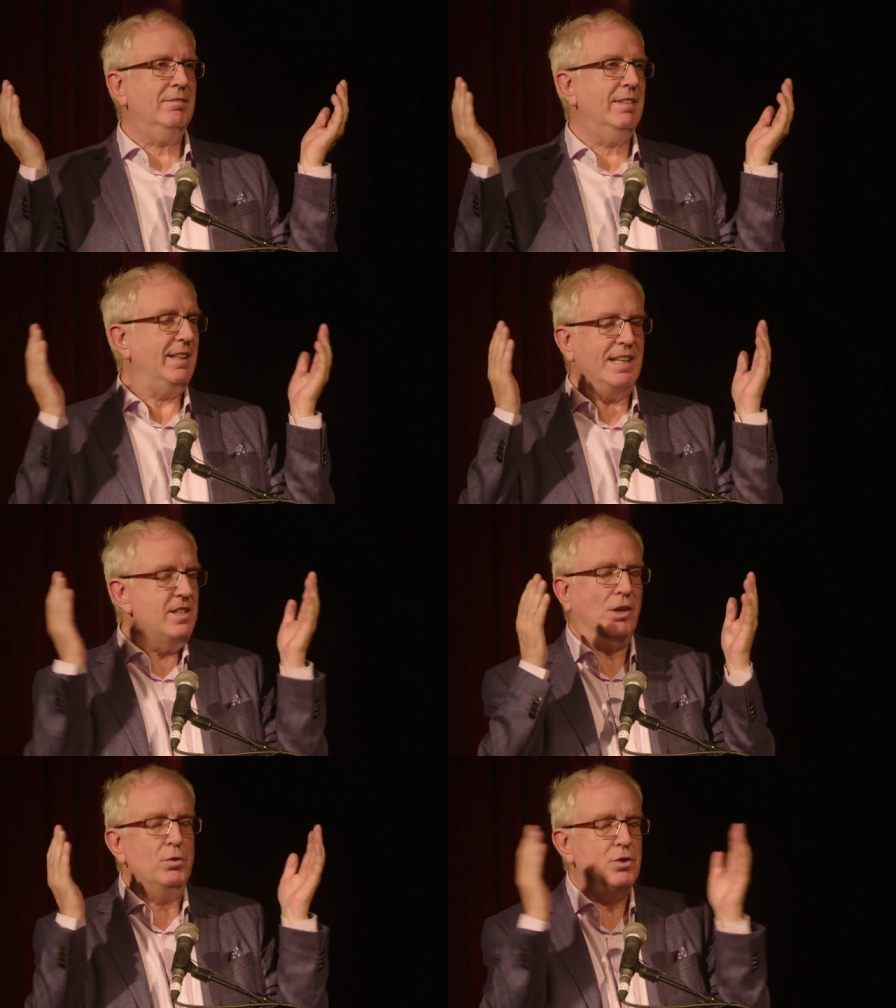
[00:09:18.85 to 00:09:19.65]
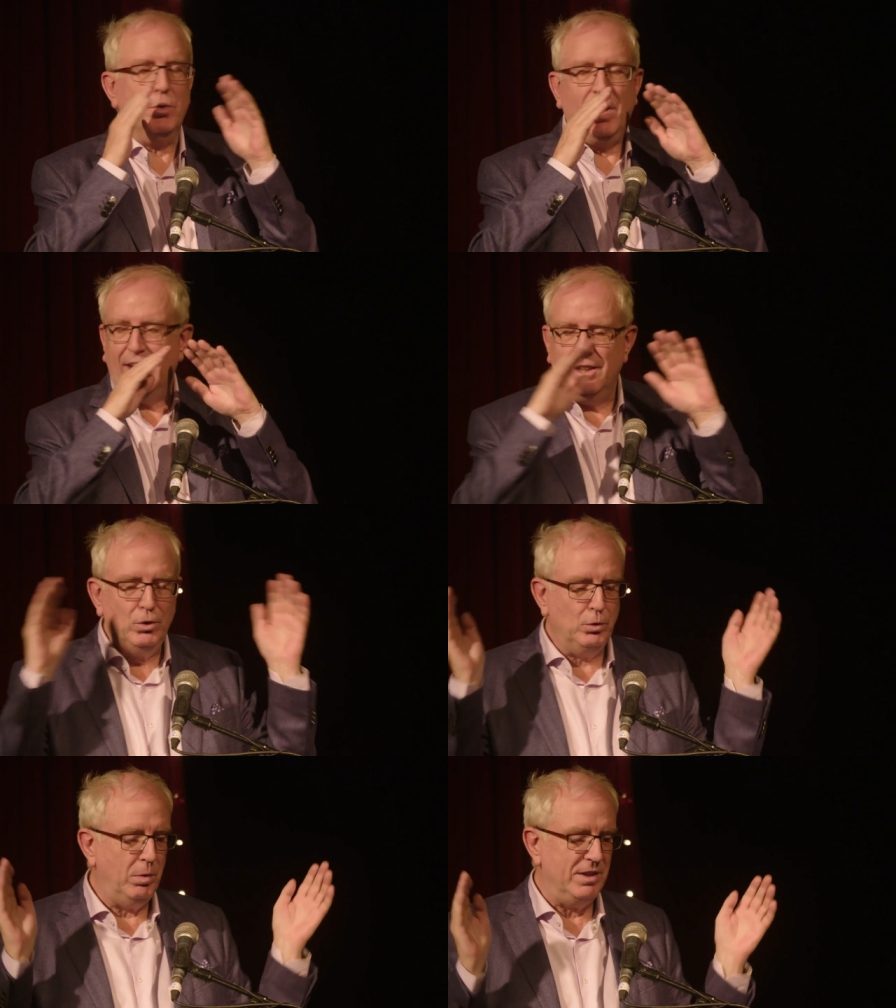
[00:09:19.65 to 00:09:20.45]
That, that's not going to do her any
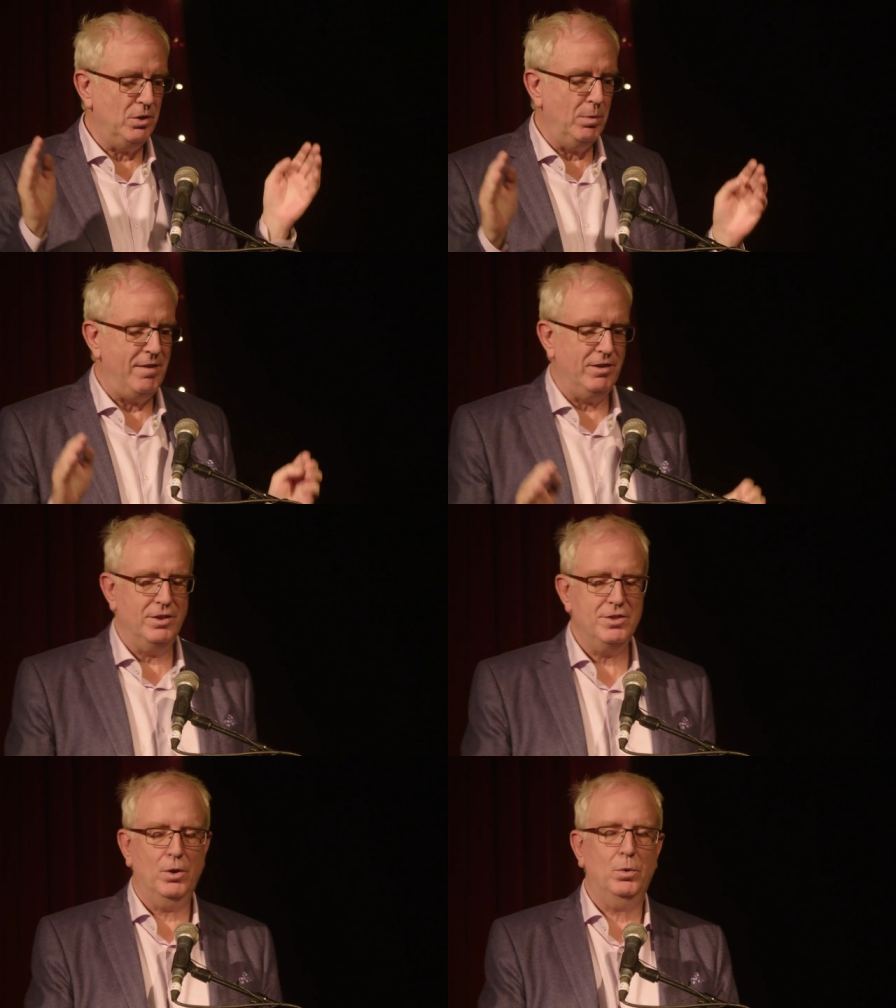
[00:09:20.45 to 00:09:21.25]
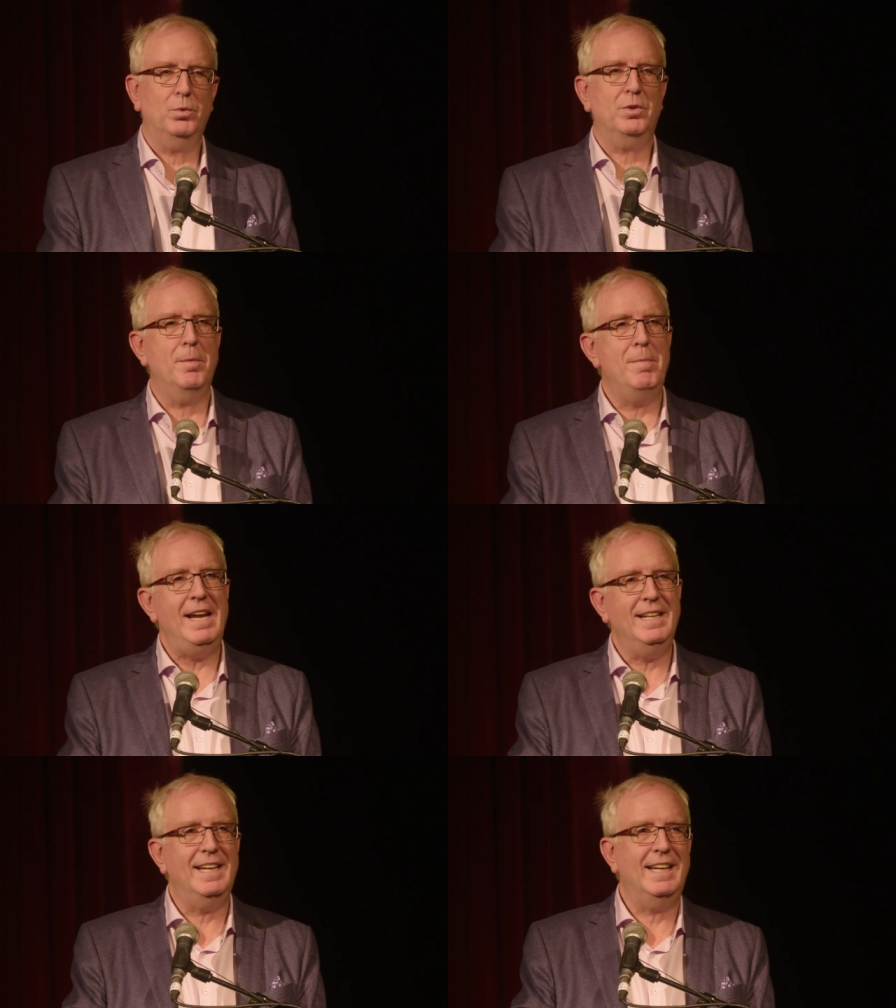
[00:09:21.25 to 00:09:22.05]
good whatsoever. So, the
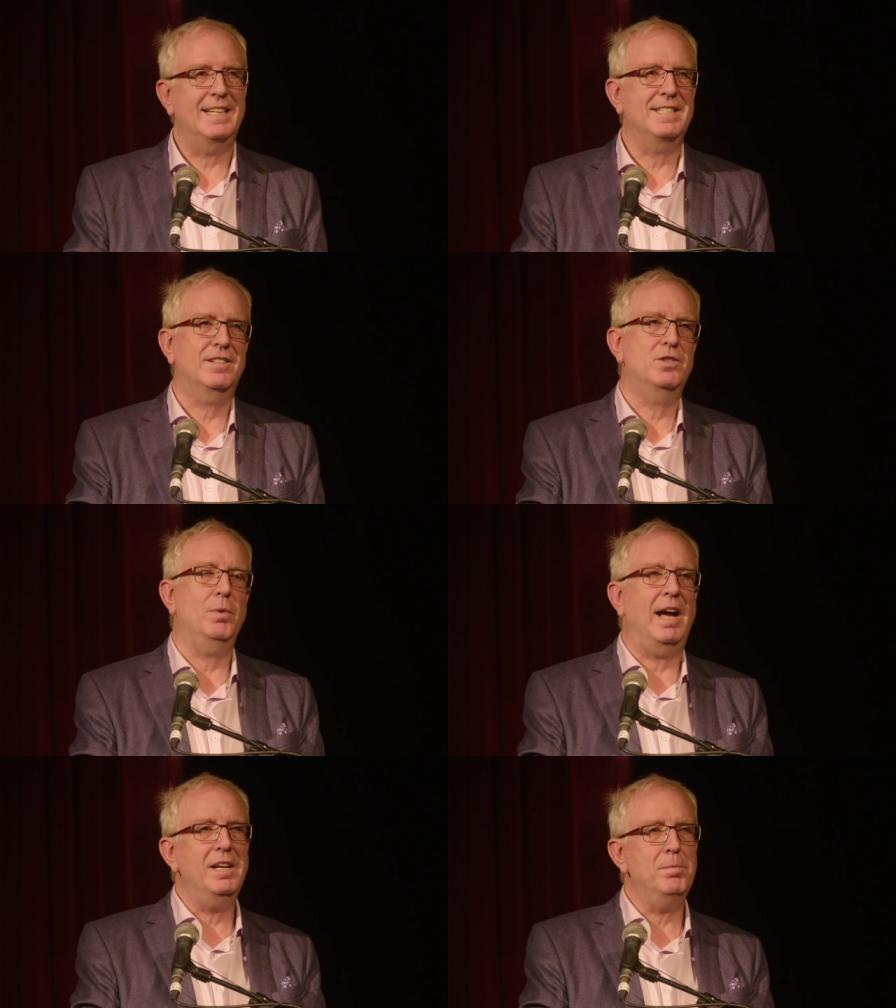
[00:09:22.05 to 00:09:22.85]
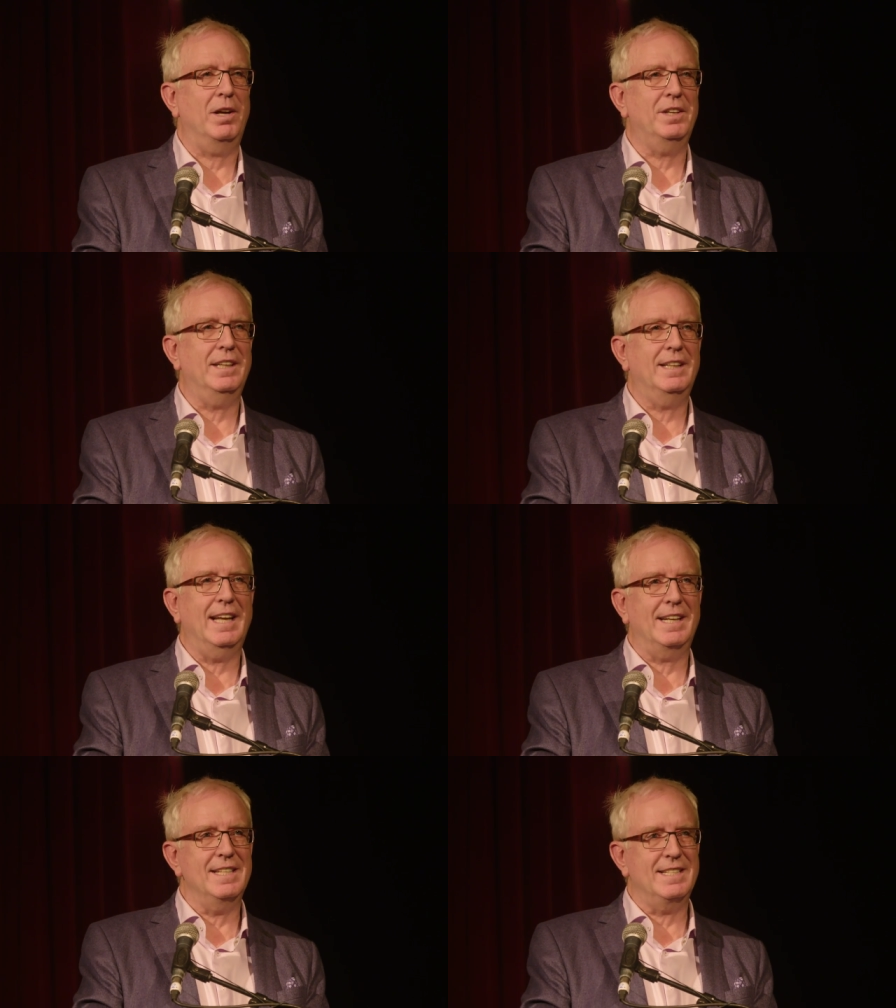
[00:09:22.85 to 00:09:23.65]
main thing is to anybody
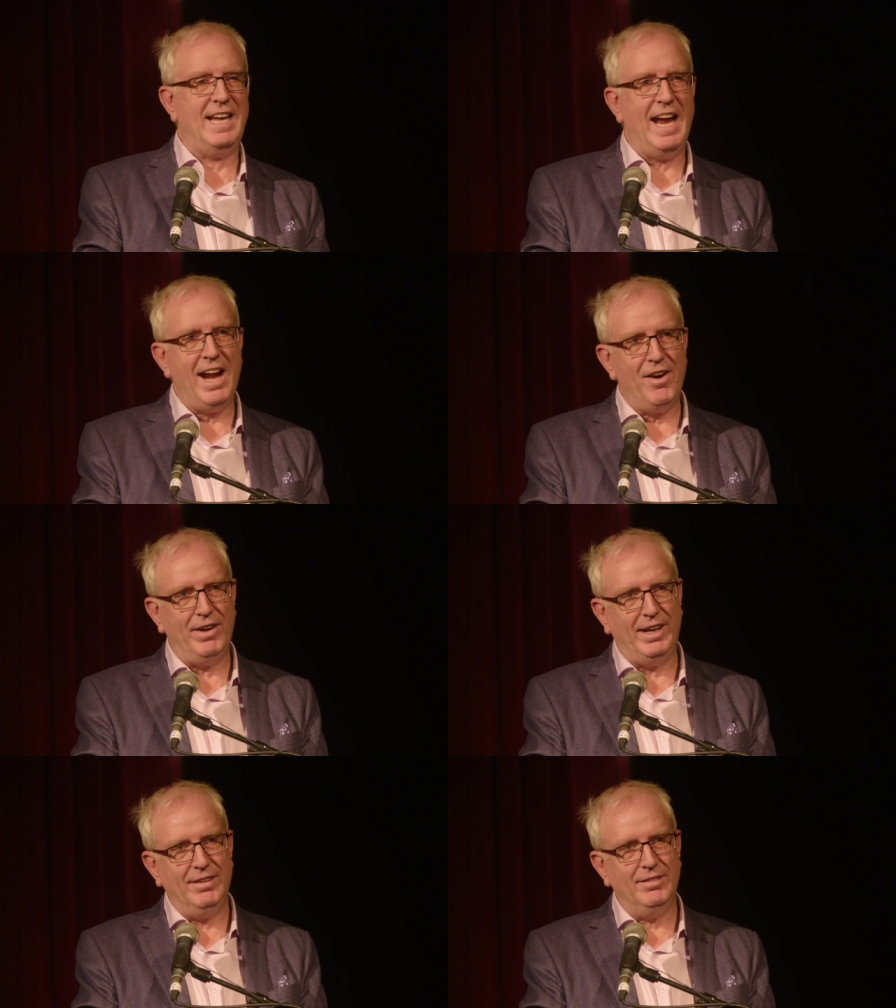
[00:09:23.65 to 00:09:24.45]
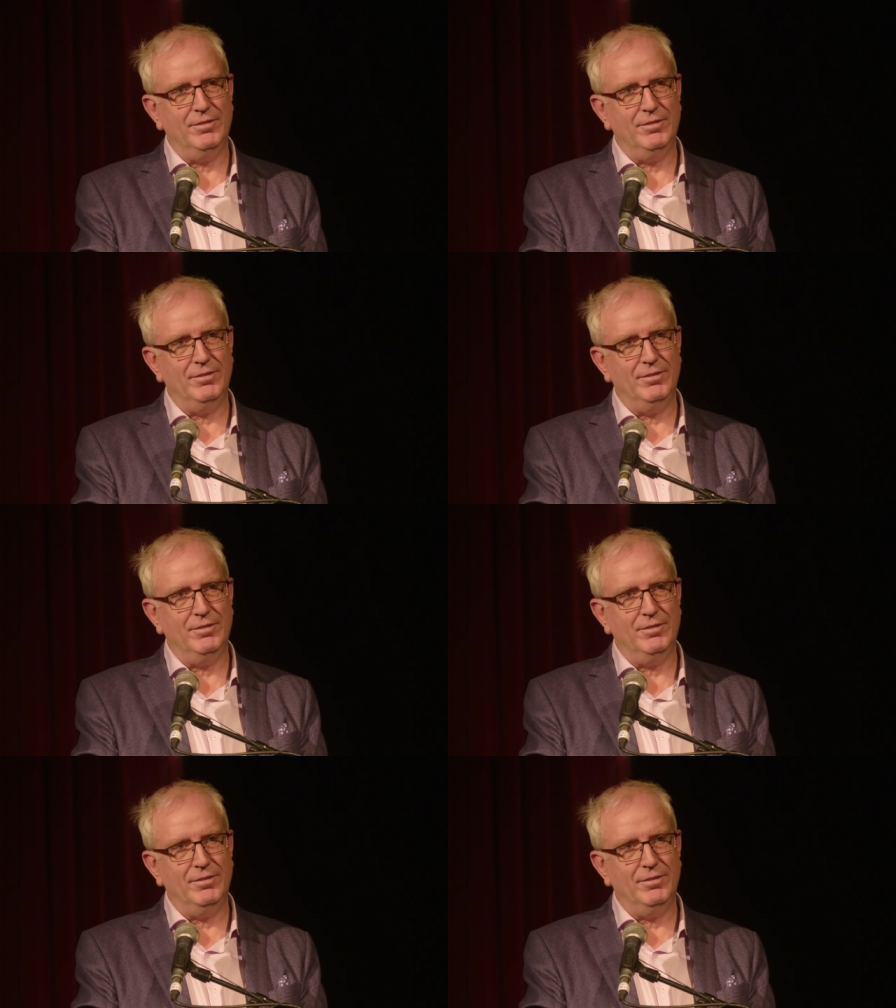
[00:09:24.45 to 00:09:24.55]
that is caring